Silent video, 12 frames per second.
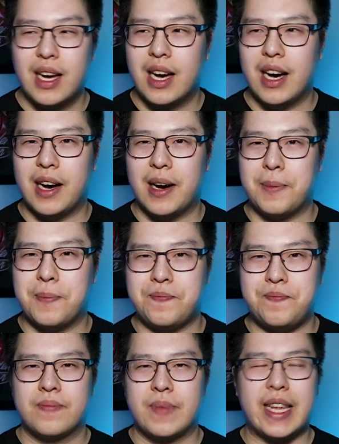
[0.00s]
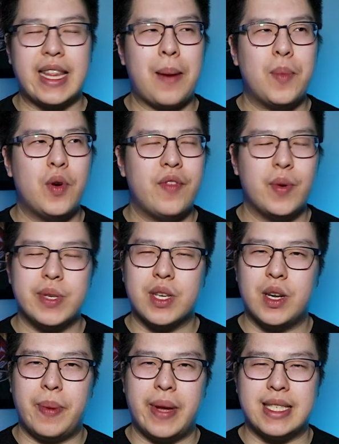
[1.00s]
Um, like that movie was
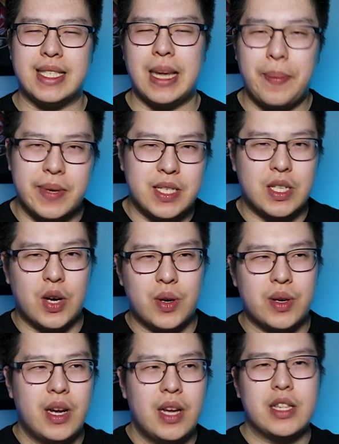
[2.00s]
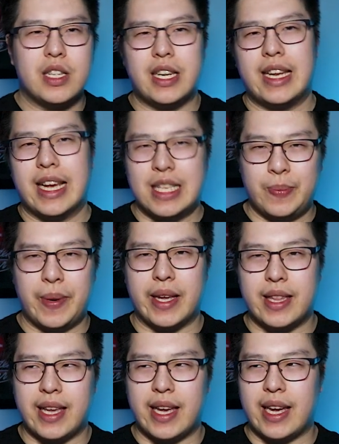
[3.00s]
going to be a stepping stone to the next
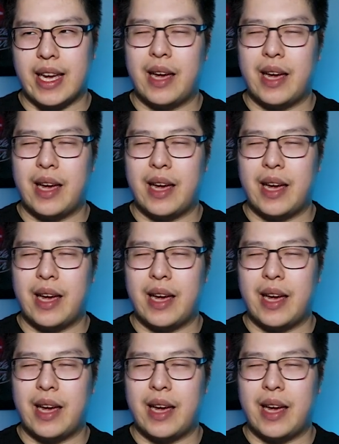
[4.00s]
big thing.